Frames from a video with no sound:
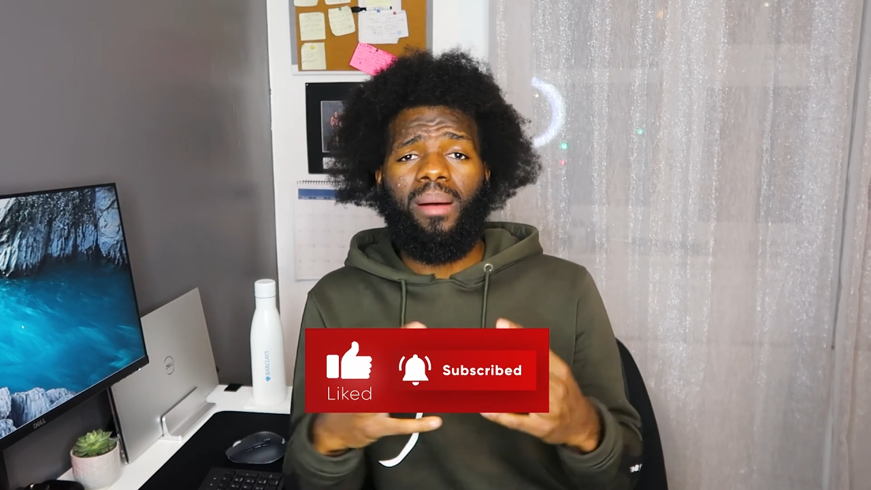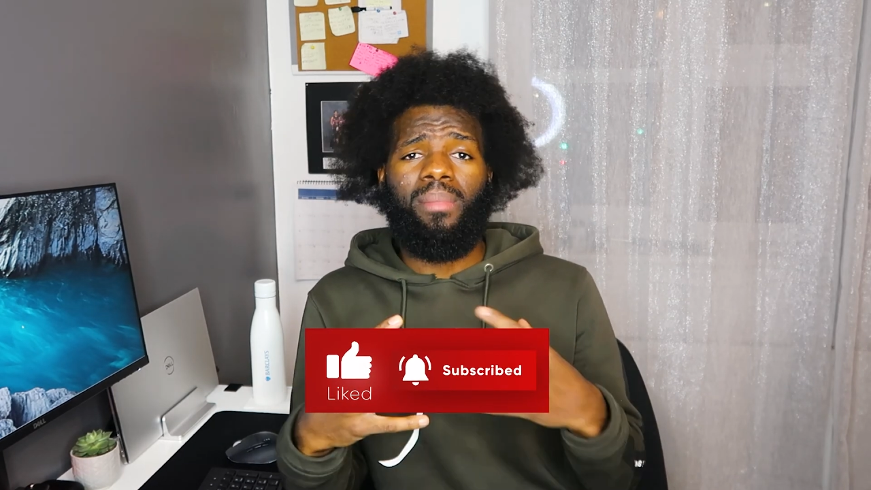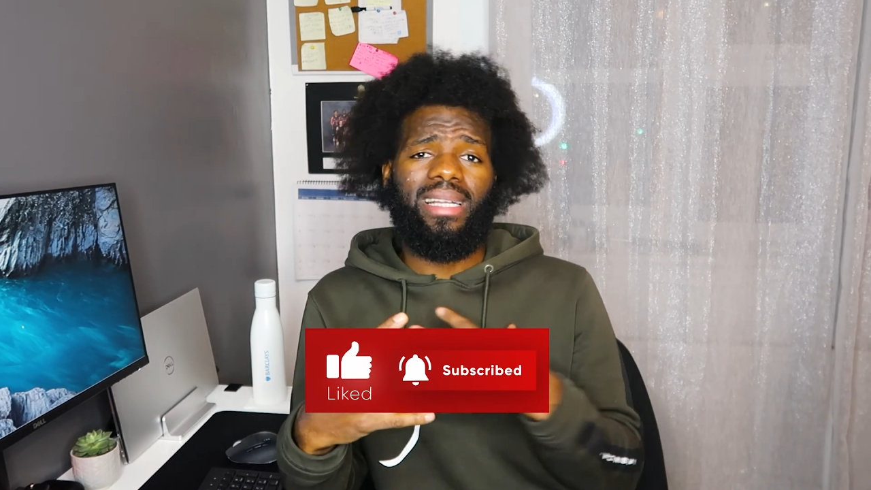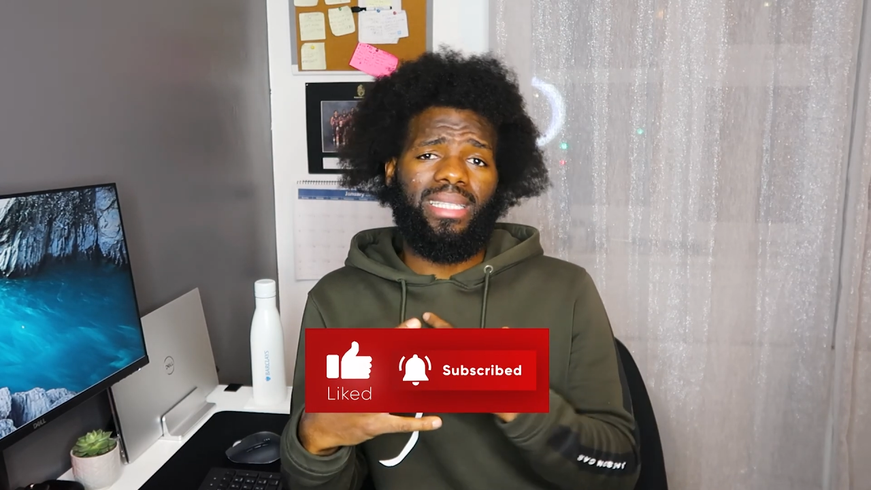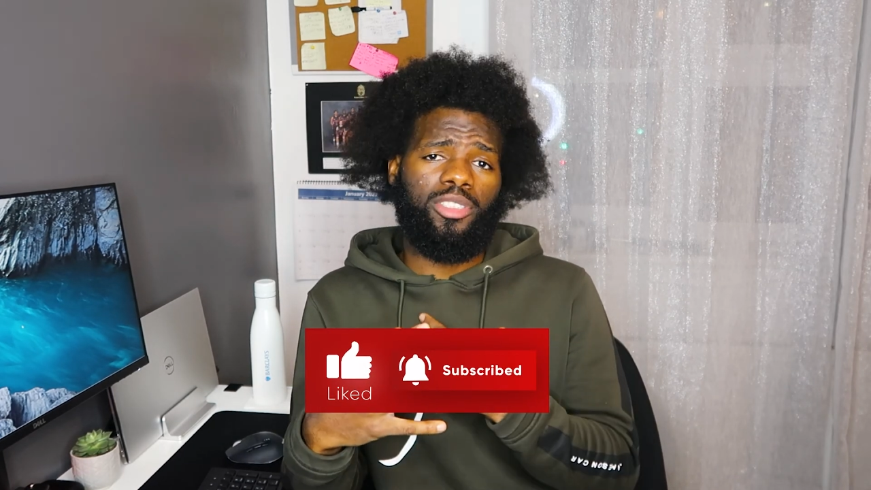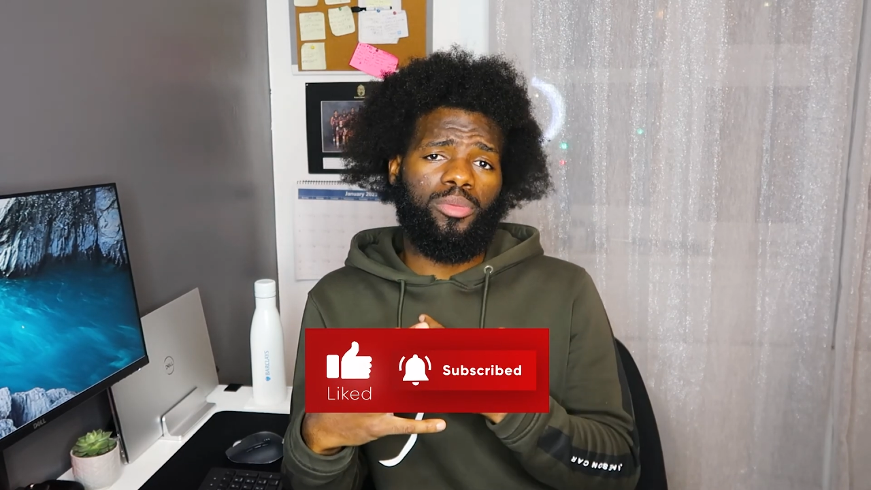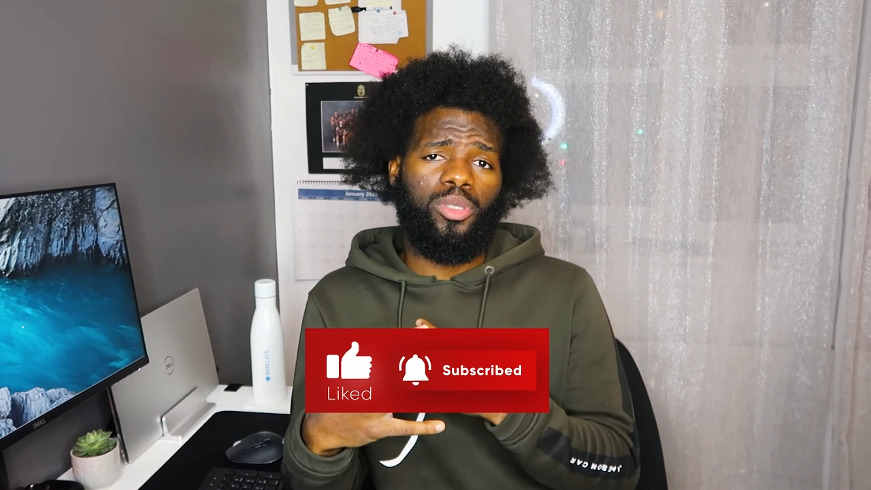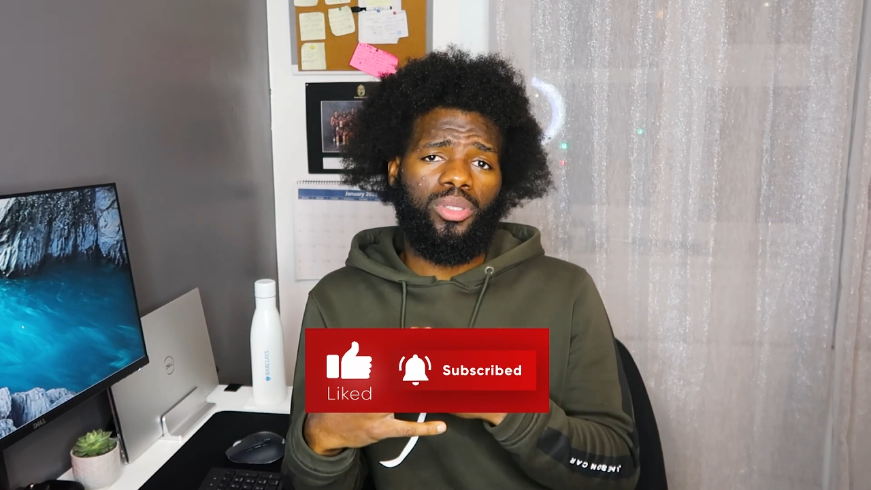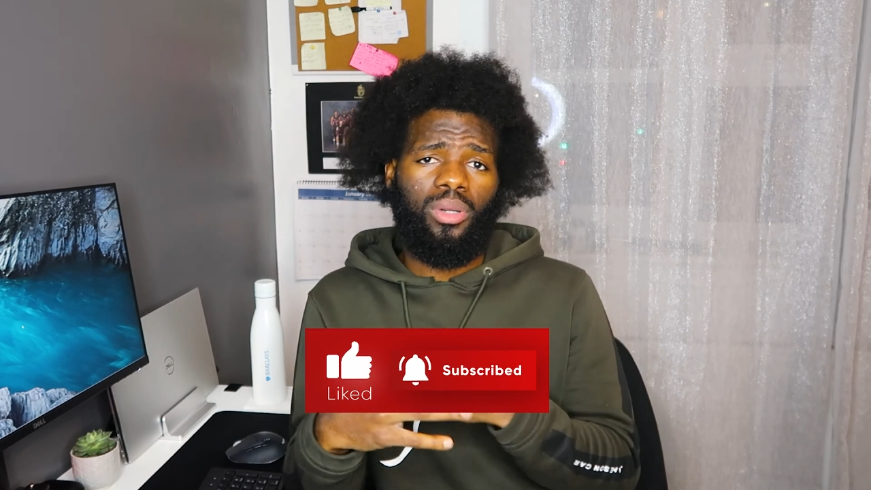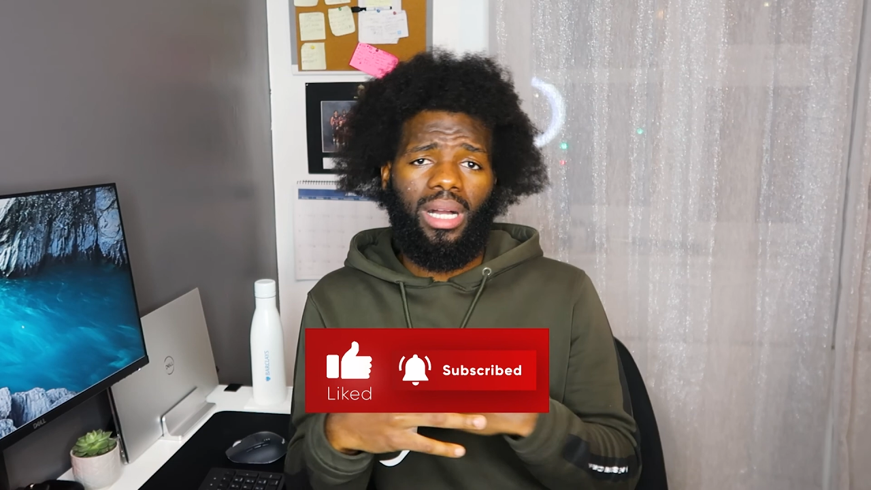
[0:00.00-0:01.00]
My name is
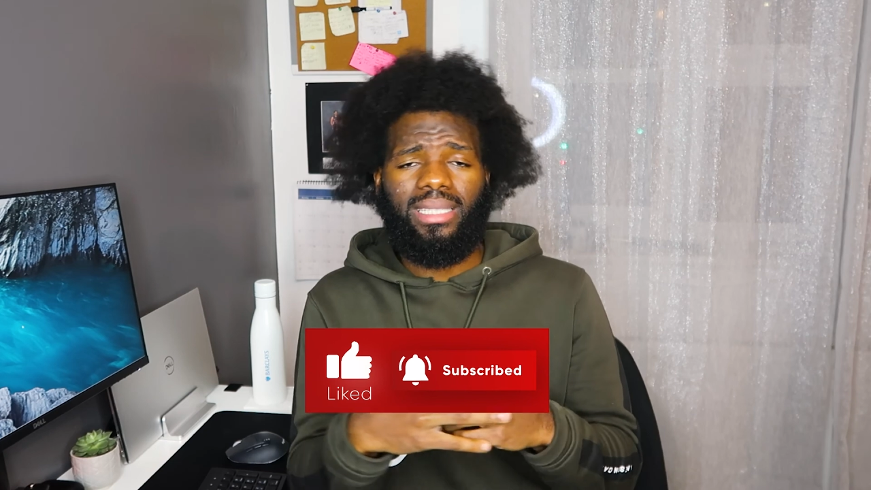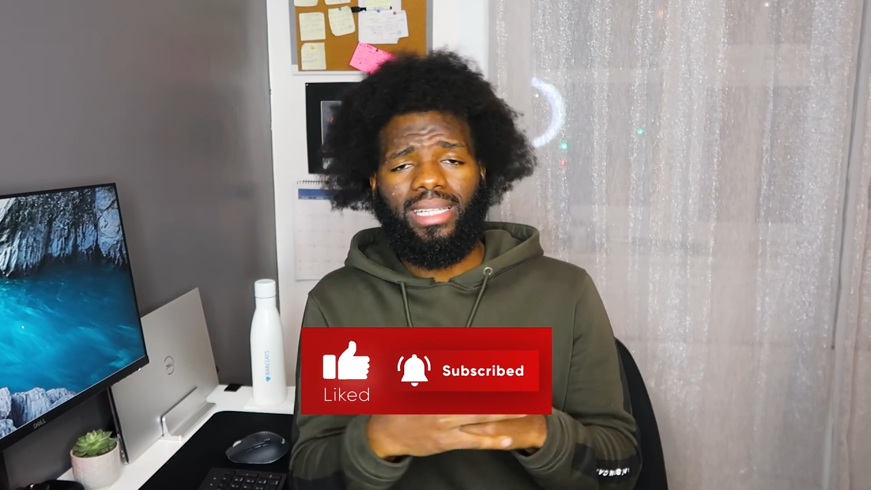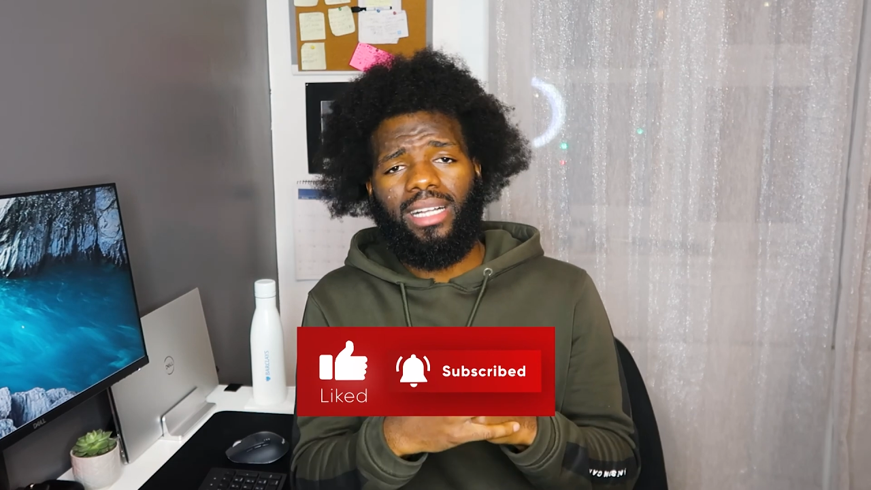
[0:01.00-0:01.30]
Bruno, and I'll